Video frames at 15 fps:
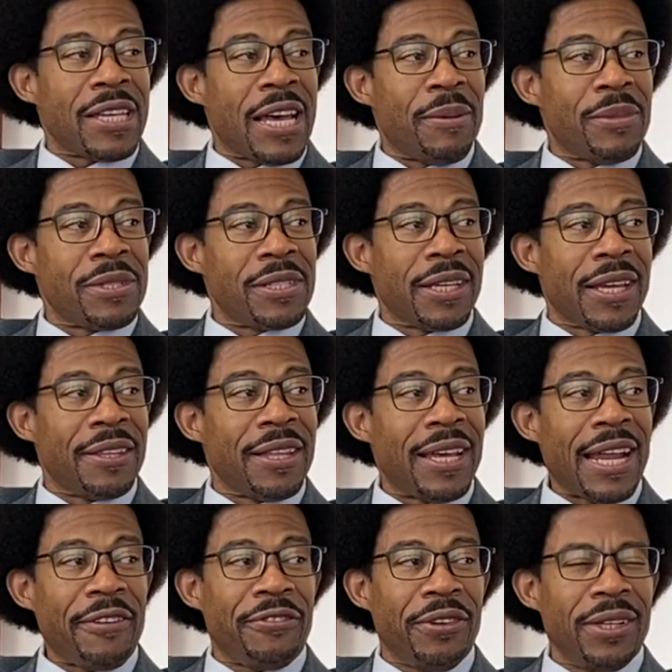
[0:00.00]
time and seeing really?
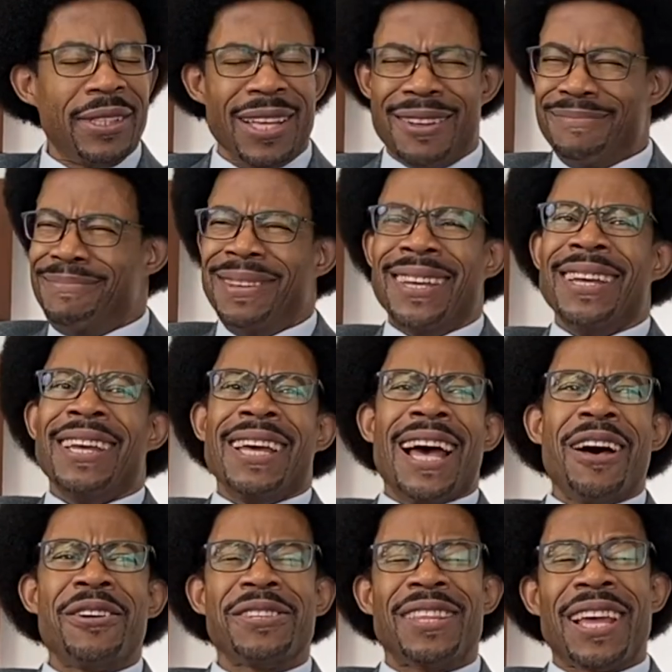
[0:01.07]
that. I freaked out.
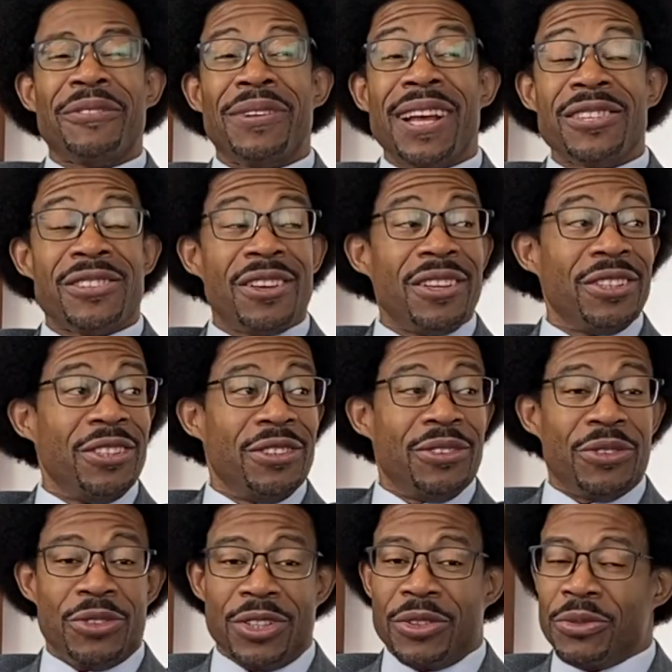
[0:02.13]
I was like, when I saw,
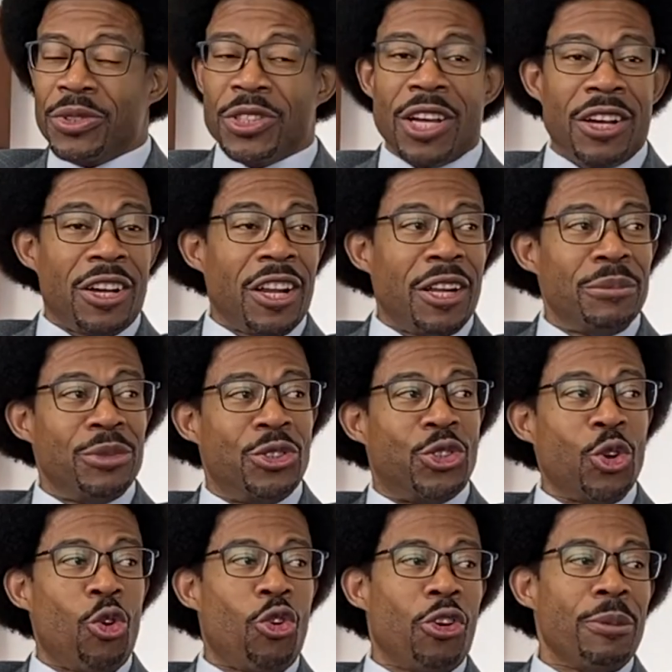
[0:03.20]
we y'all call them
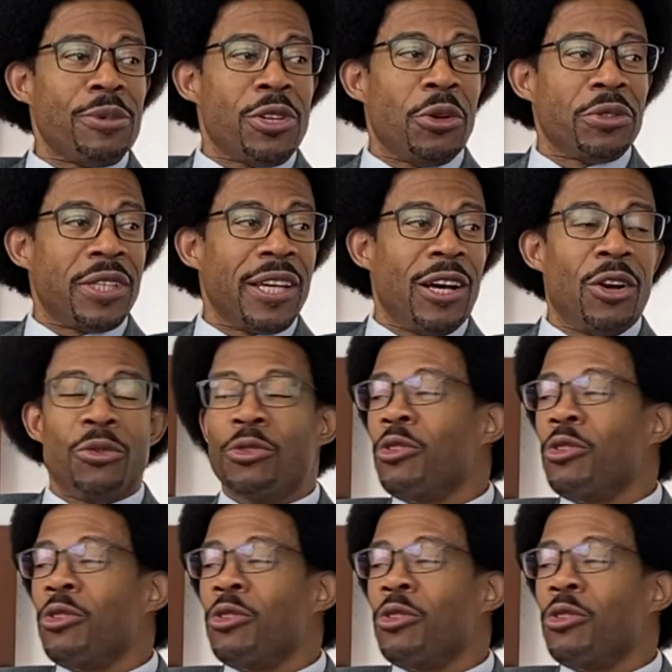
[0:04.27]
dorms, hotel